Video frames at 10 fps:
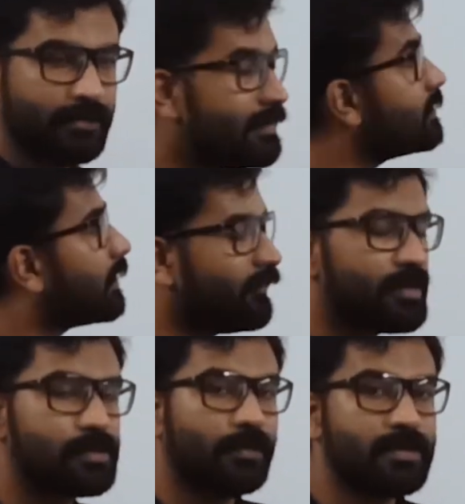This
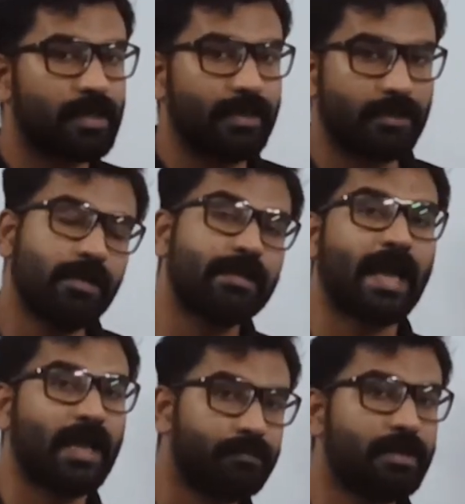reversible cycle
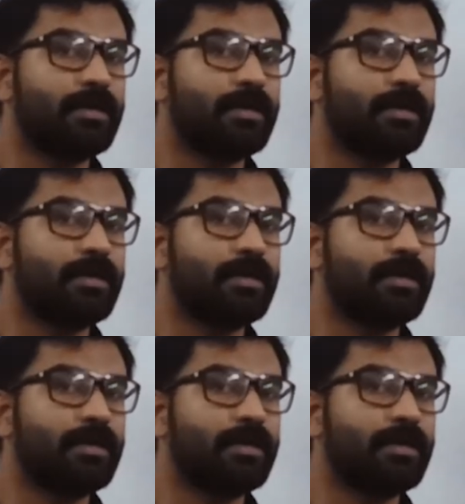can be